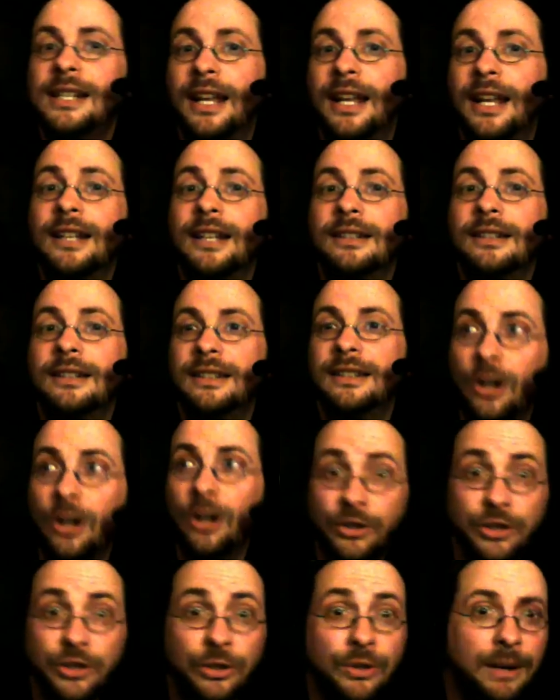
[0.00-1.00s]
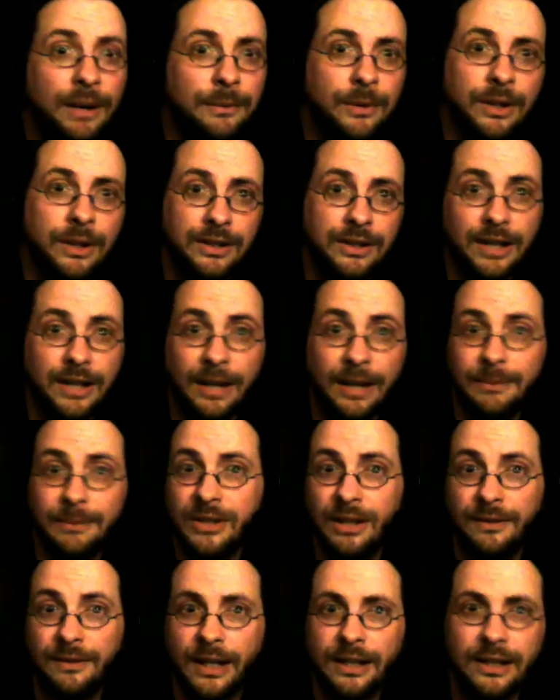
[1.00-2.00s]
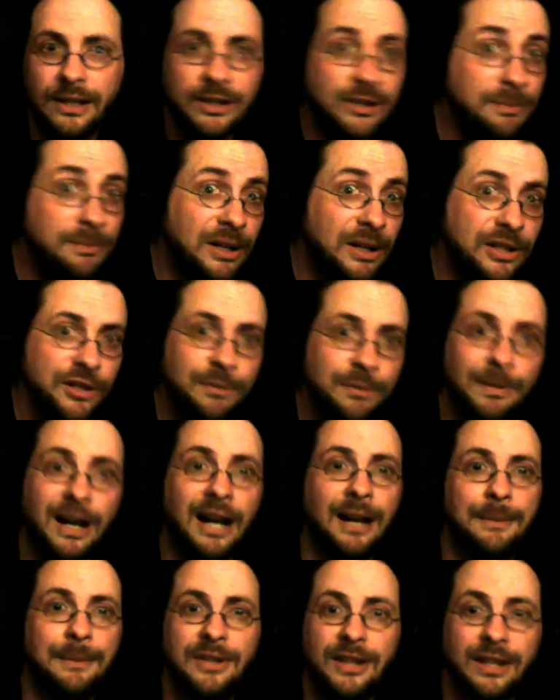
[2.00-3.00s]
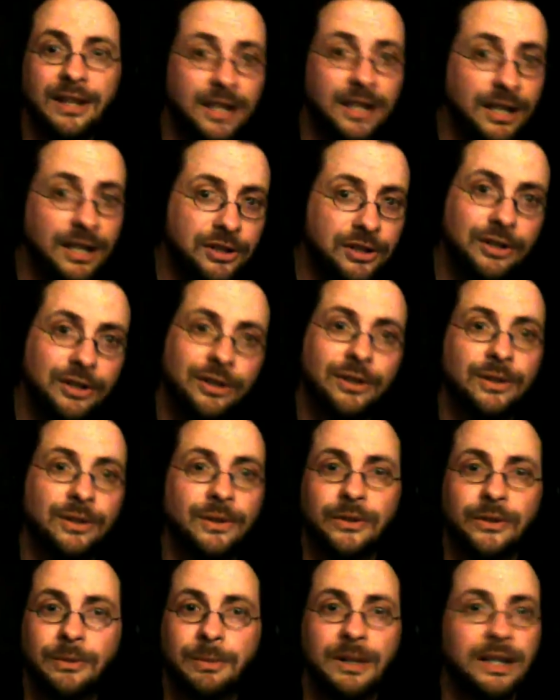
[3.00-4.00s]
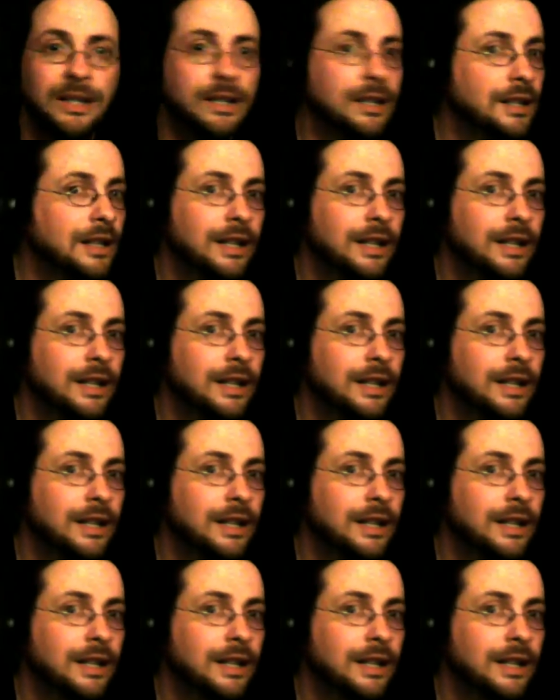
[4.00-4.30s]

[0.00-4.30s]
like Cartoon Network type stuff, like the SpongeBob's and the Ninja Turtles. But